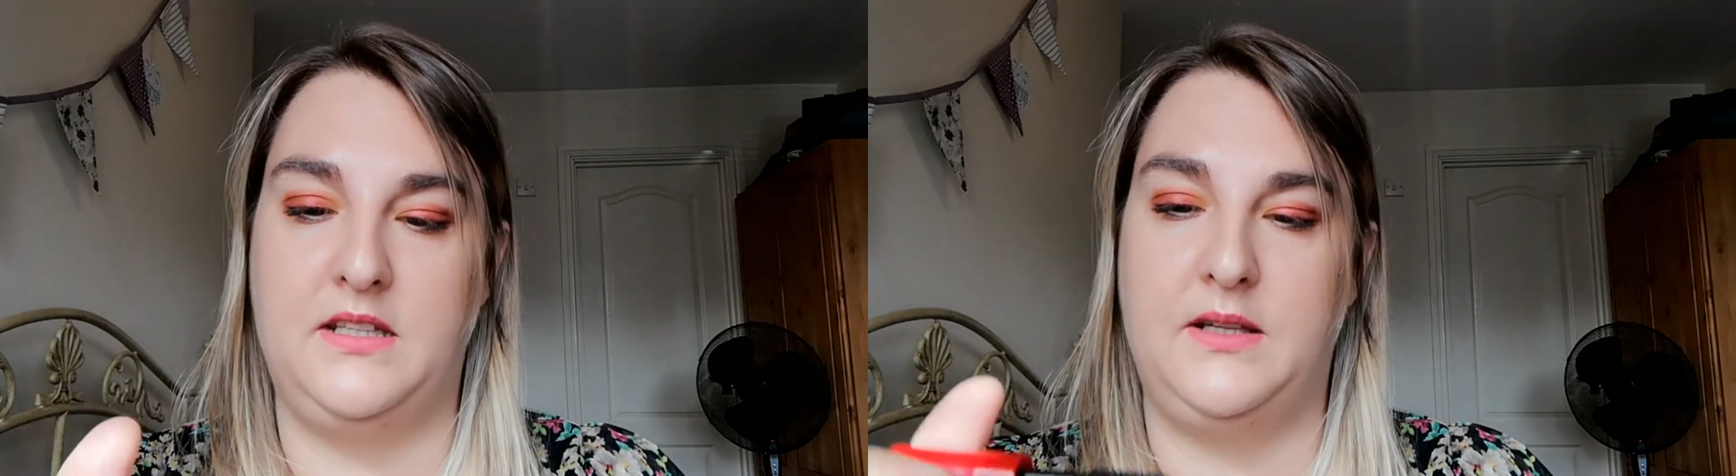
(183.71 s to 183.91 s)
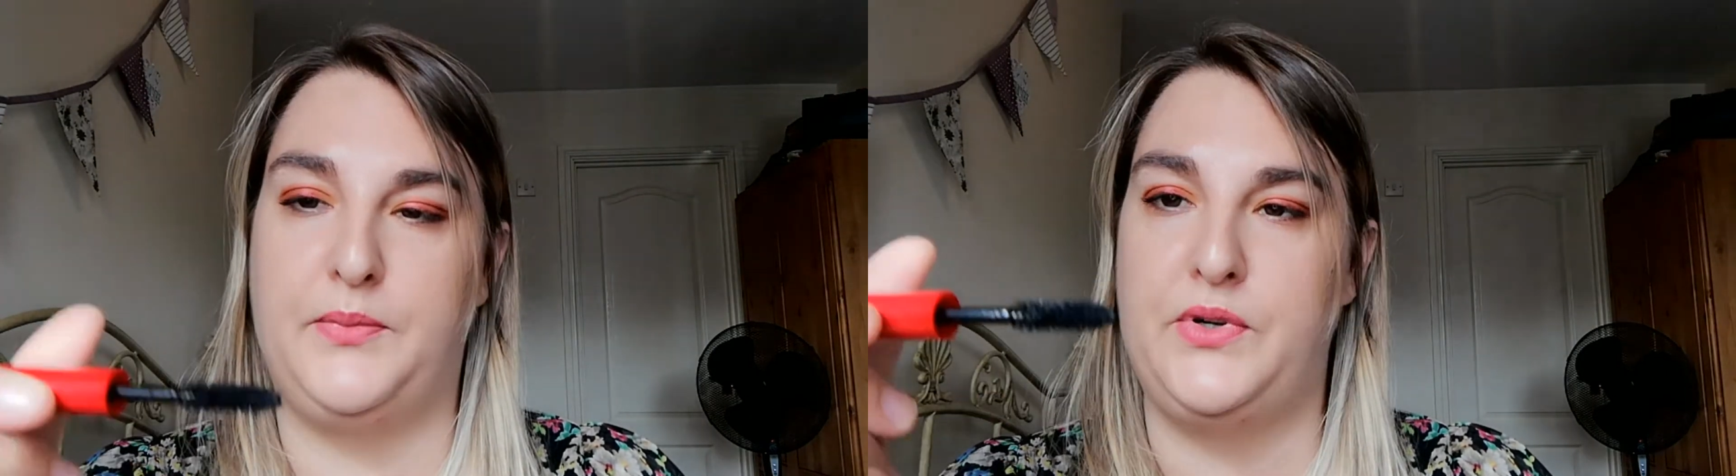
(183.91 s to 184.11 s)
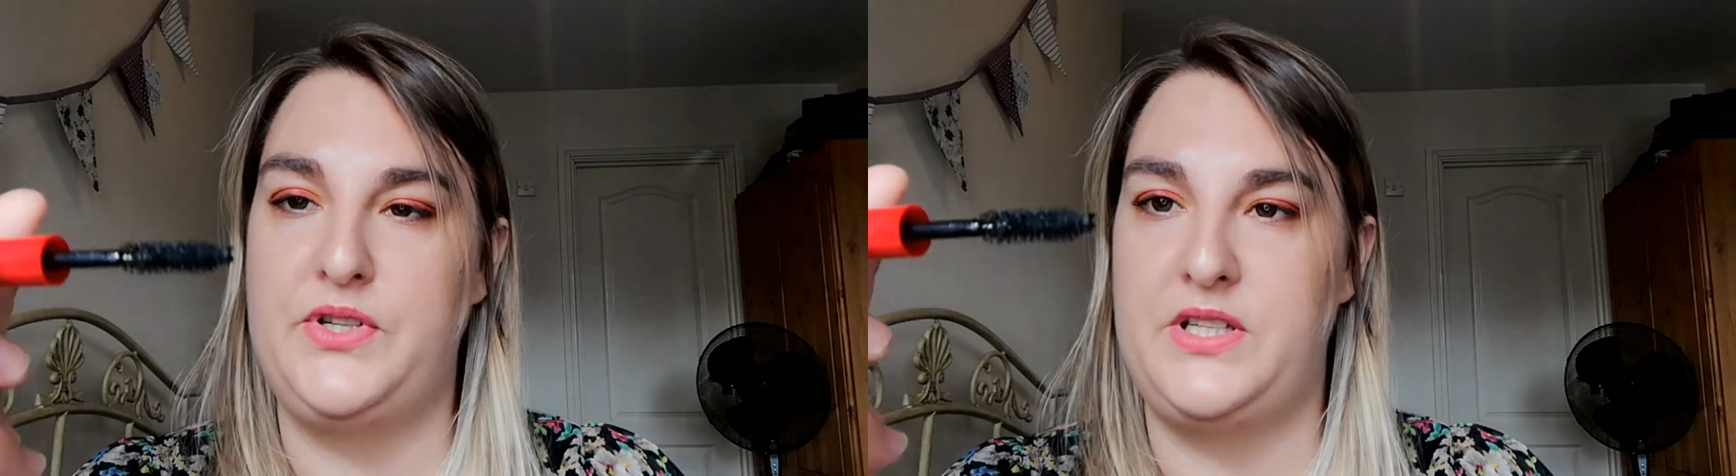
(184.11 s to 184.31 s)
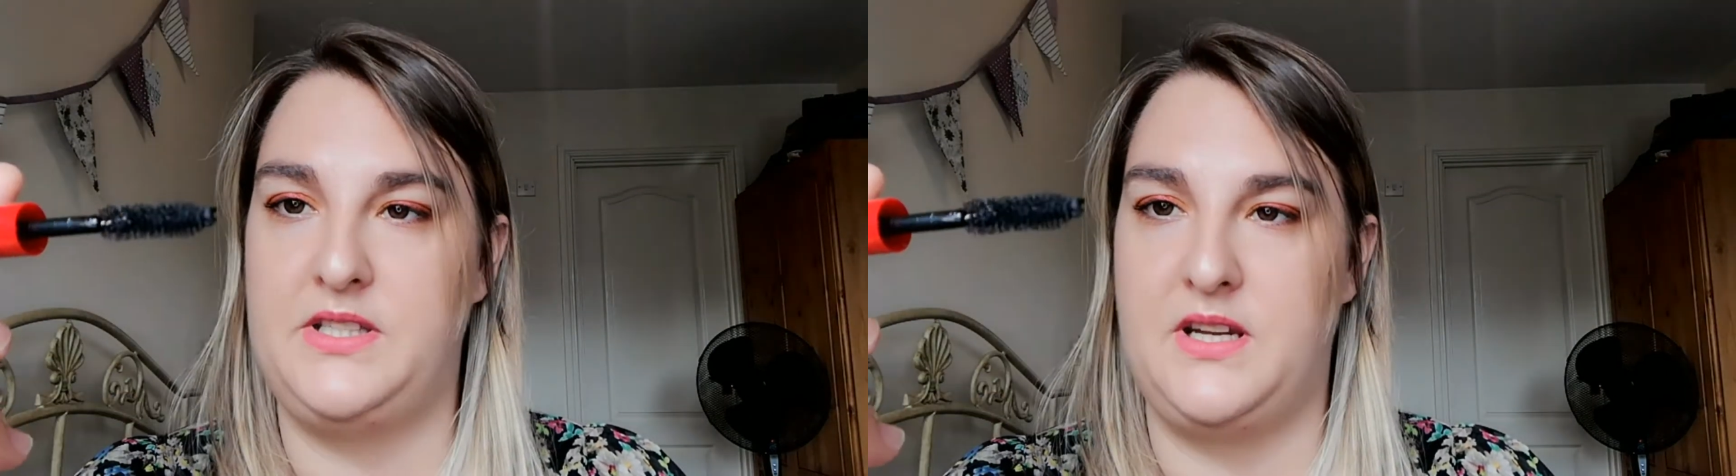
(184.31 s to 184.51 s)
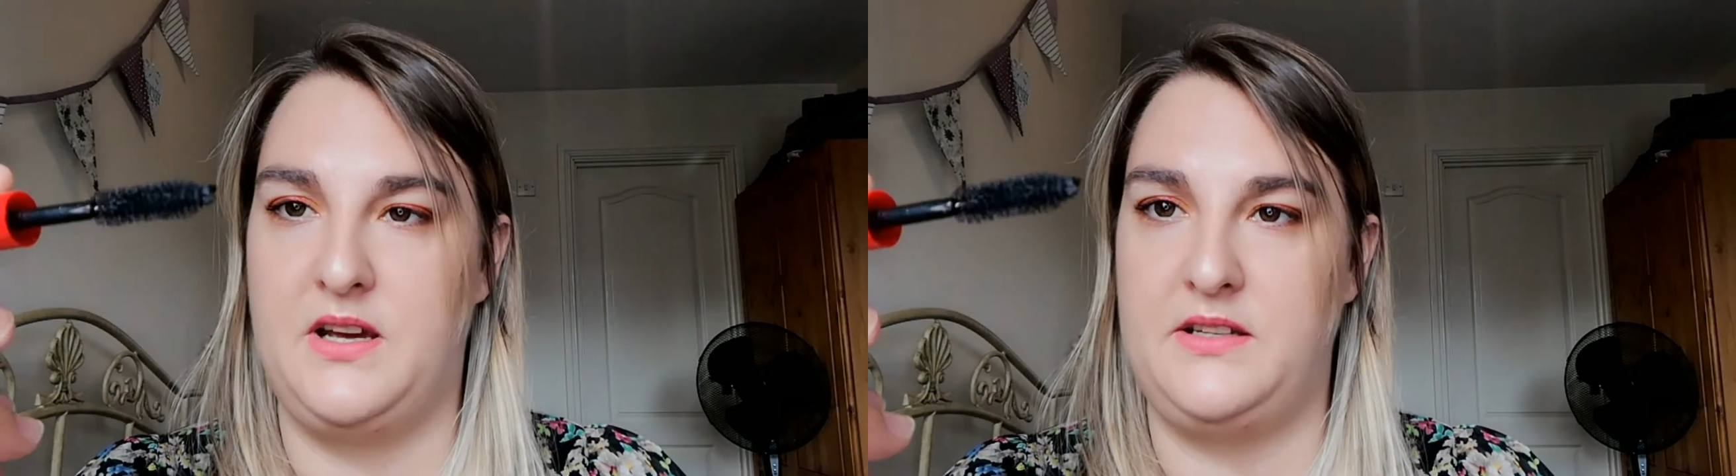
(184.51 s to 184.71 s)
The brush is
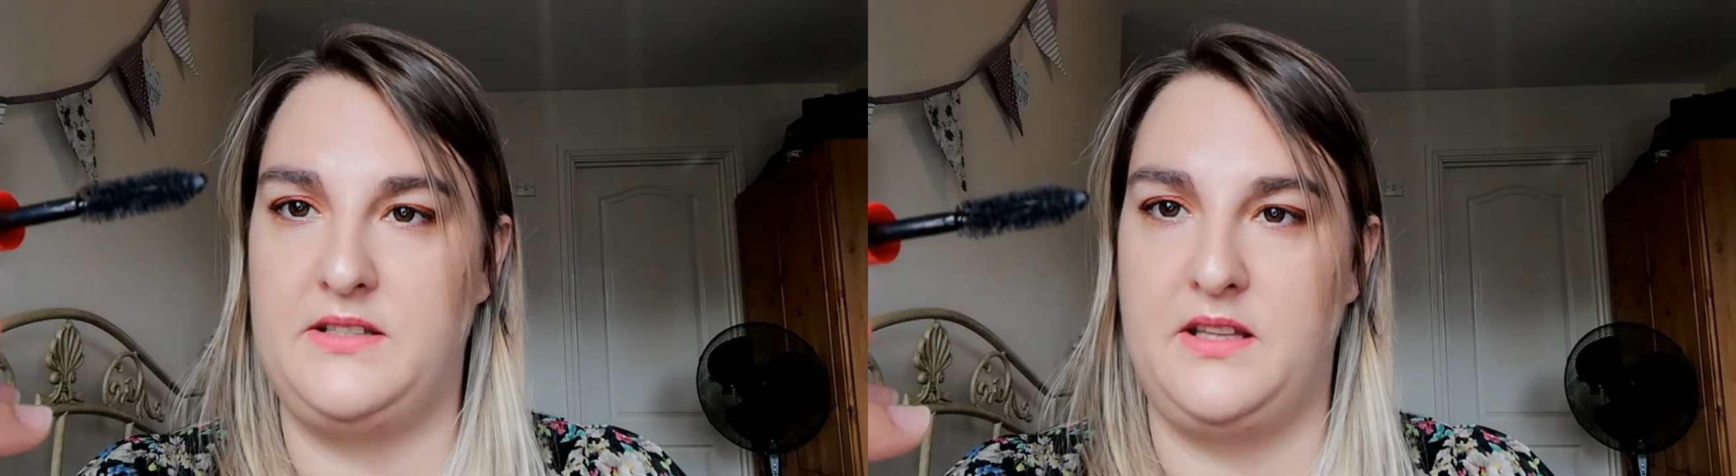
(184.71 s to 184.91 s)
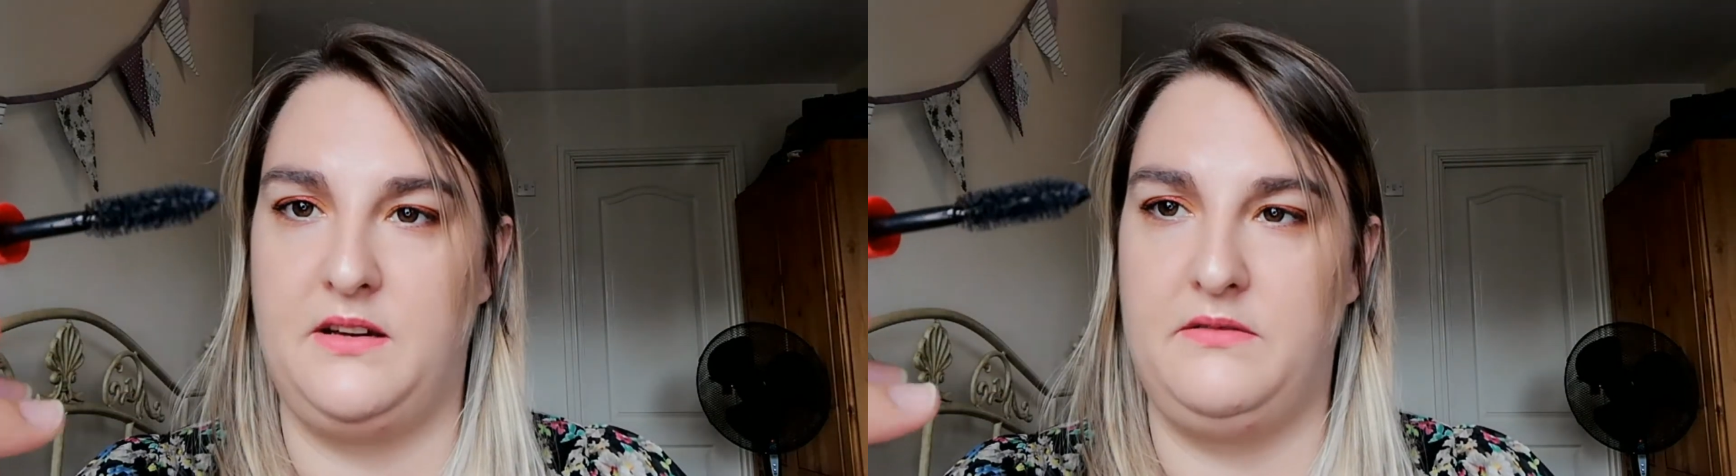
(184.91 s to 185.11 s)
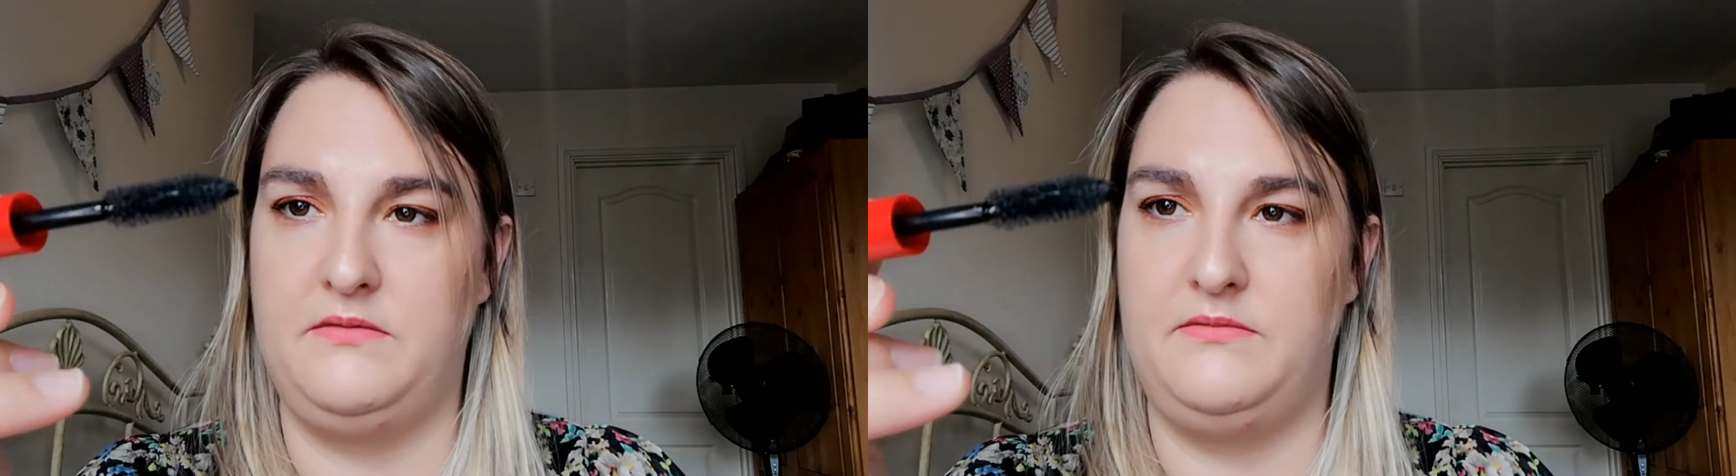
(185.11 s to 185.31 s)
nice though.